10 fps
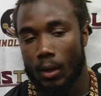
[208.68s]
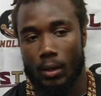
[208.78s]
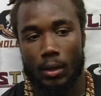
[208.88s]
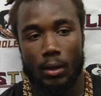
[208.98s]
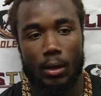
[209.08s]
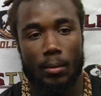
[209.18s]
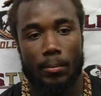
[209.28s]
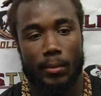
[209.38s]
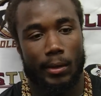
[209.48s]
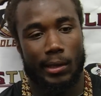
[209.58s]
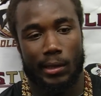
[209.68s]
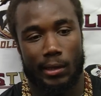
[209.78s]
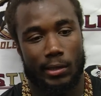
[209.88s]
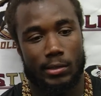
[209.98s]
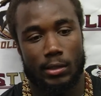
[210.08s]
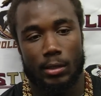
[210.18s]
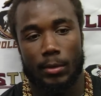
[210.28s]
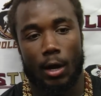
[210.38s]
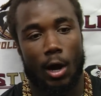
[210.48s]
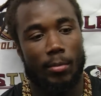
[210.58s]
Yeah, it's good.
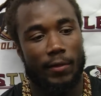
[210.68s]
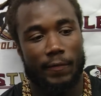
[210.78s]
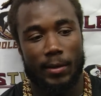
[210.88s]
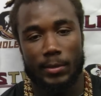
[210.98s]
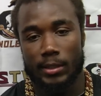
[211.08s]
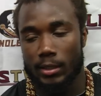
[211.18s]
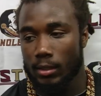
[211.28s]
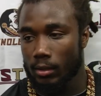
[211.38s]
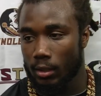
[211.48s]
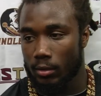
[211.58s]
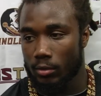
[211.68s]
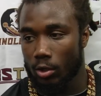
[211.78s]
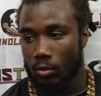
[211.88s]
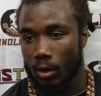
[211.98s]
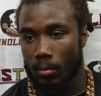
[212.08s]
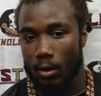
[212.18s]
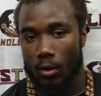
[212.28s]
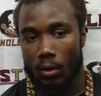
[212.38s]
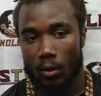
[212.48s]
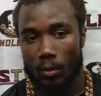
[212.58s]
All my family here, and, you know, I'm going to
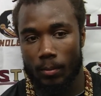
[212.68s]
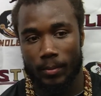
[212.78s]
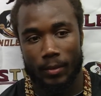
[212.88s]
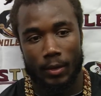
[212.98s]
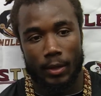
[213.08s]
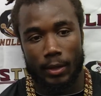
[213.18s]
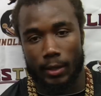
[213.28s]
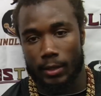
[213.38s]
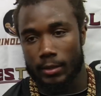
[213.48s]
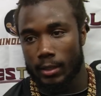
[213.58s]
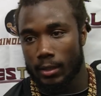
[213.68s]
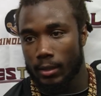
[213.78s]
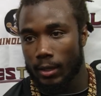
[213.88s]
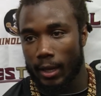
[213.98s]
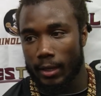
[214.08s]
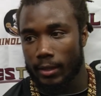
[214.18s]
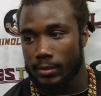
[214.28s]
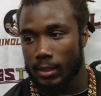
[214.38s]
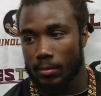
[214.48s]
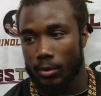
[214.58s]
go home, get a dinner tonight, and
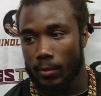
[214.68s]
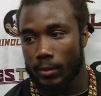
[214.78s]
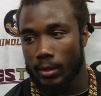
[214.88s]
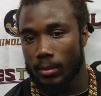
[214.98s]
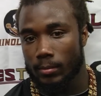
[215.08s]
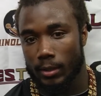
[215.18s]
celebrate with them.